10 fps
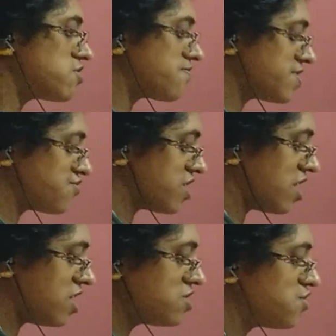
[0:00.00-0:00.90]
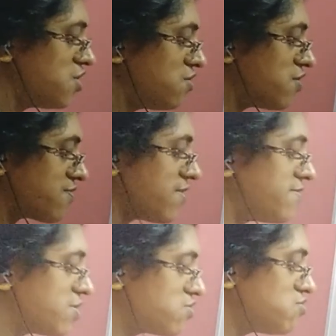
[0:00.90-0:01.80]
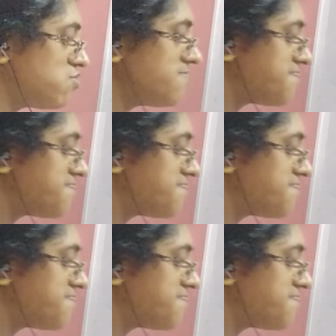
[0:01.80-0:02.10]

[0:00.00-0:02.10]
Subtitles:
of the charge, what we would do?